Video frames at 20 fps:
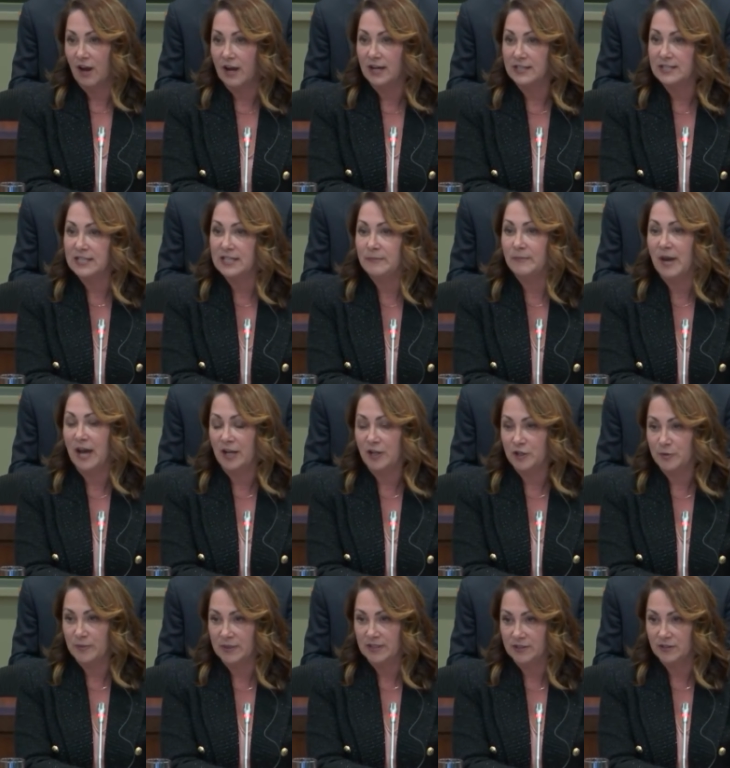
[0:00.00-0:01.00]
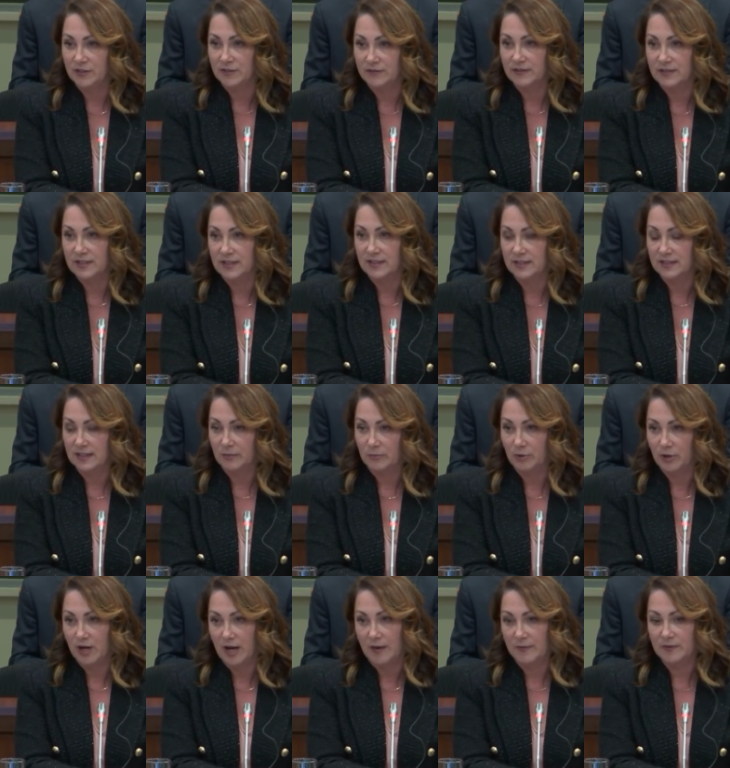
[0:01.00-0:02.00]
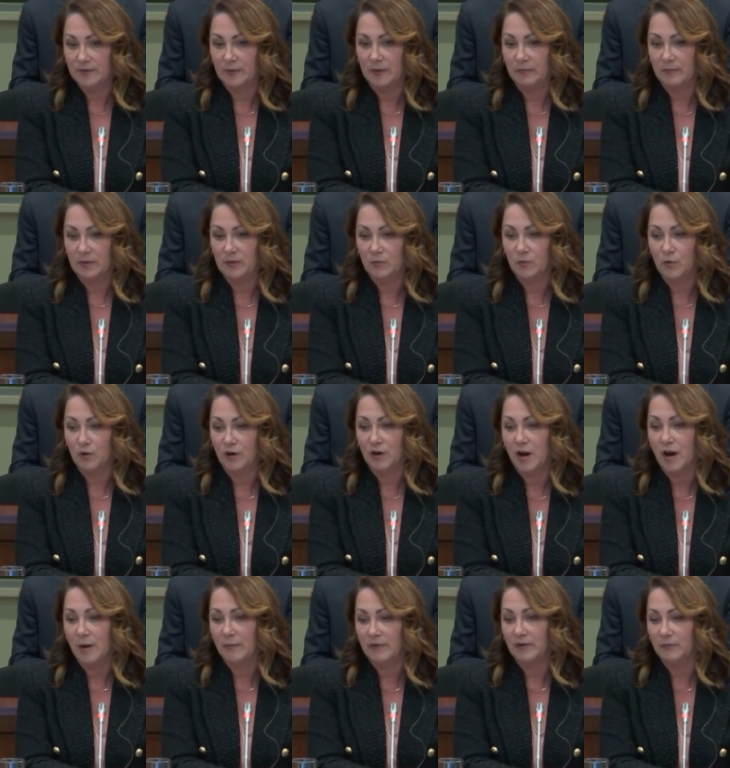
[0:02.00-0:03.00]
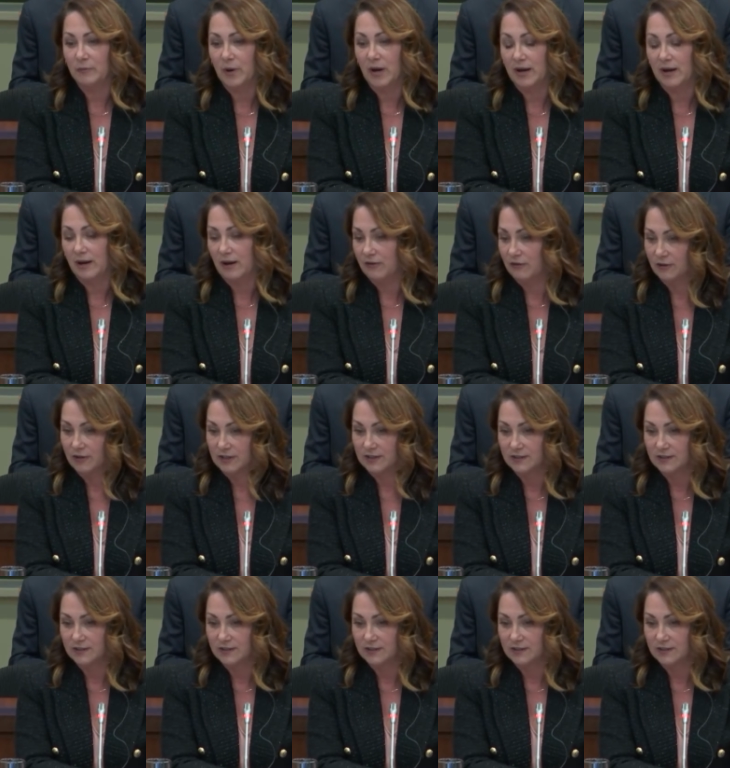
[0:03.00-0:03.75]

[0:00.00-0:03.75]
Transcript: IT management services that perhaps might be more common by other